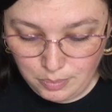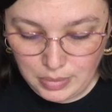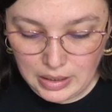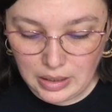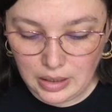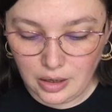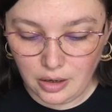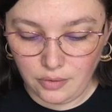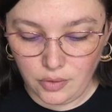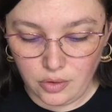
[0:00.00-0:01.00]

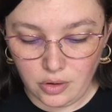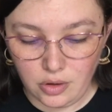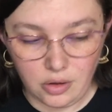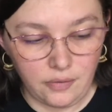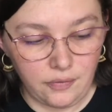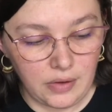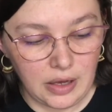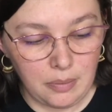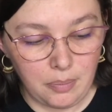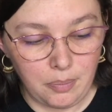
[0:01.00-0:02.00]
Barrel,
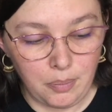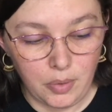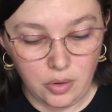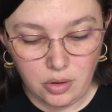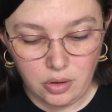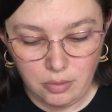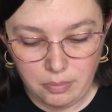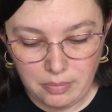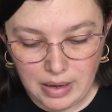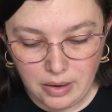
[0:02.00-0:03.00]
fipple,
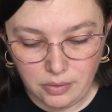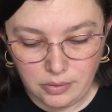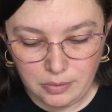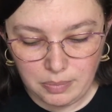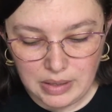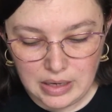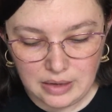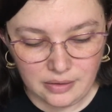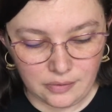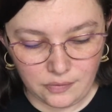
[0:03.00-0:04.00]

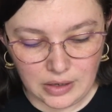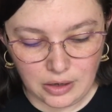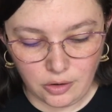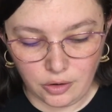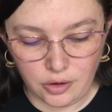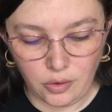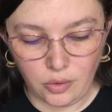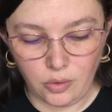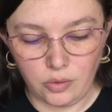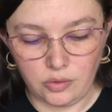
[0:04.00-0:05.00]
mouthpiece, finger
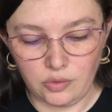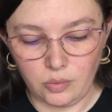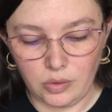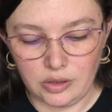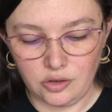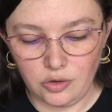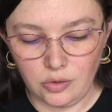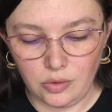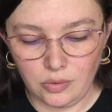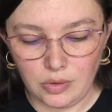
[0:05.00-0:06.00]
holes, 1,
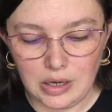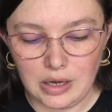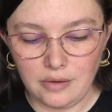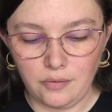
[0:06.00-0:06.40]
2, 3,